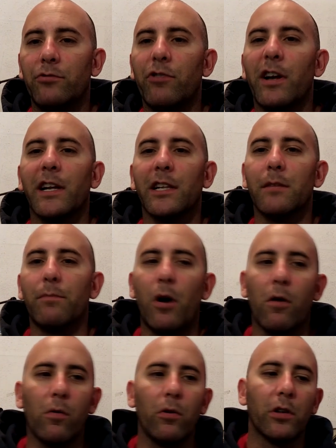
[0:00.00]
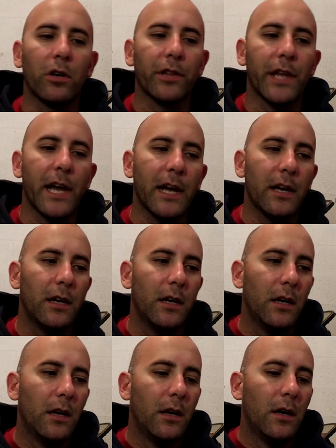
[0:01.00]
try to get the ball rolling on that.
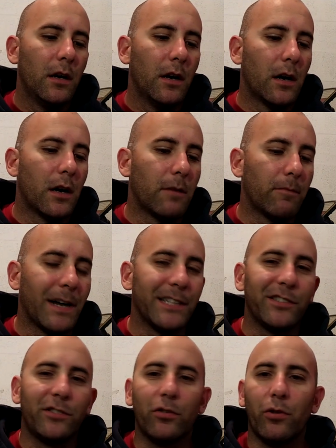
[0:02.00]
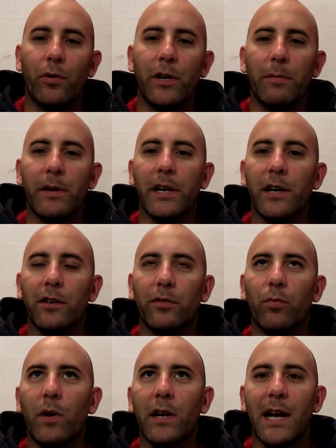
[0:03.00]
I just don't know anybody
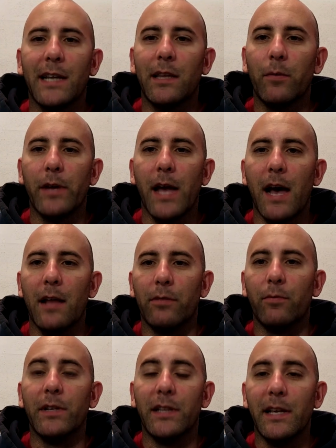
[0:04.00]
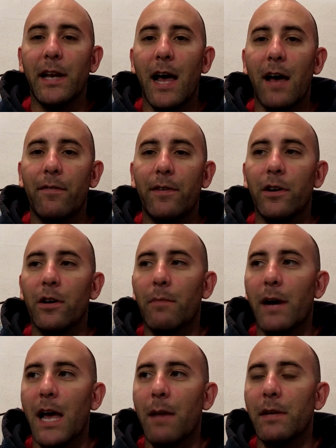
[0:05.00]
else. One guy that we did have here in
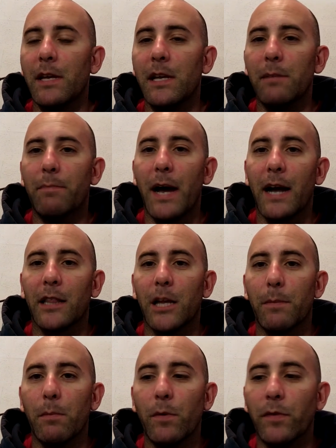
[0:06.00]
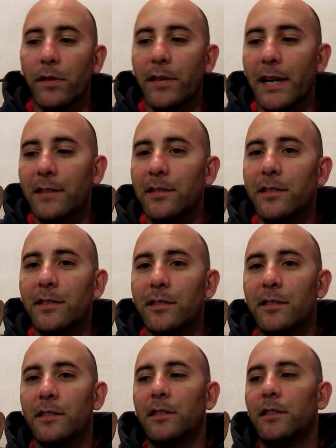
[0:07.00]
Miami, he packed up and moved to
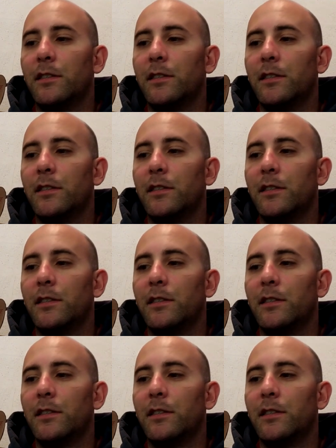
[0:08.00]
Texas.